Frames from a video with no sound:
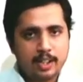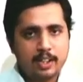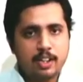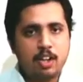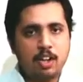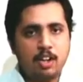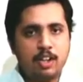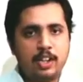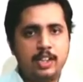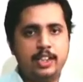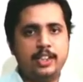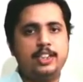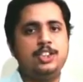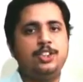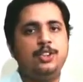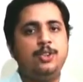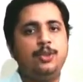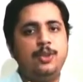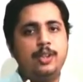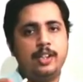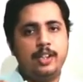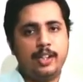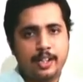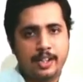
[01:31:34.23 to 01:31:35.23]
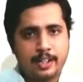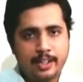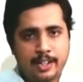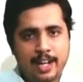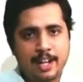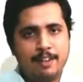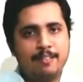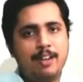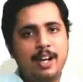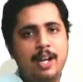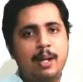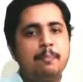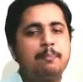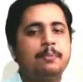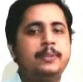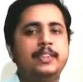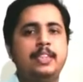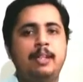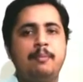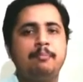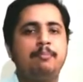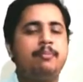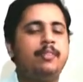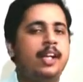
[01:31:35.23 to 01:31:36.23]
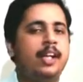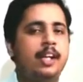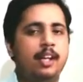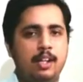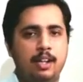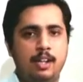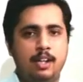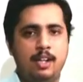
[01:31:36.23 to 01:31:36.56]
knowledge, you develop something,